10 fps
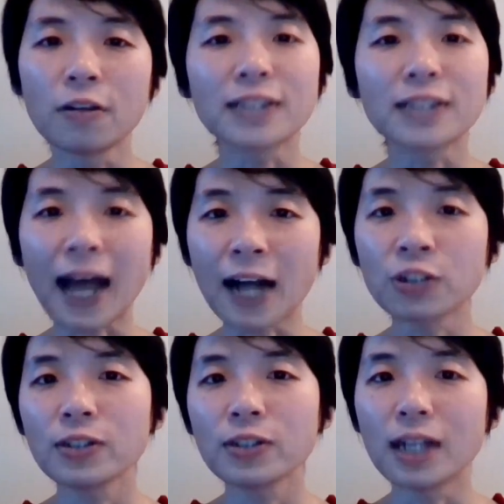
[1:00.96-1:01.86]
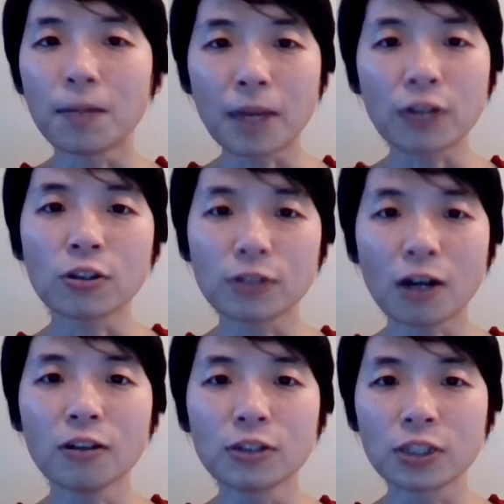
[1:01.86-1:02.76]
There is actually a
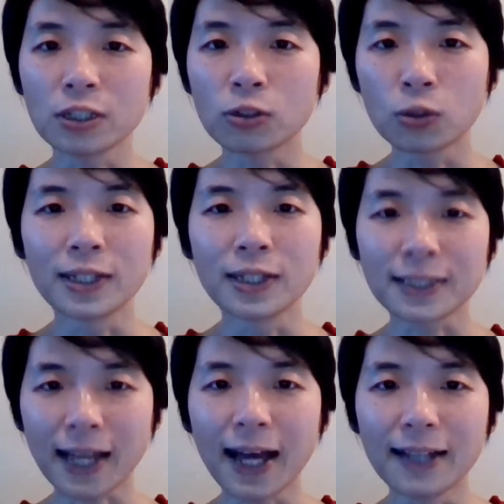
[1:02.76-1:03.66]
methodology to this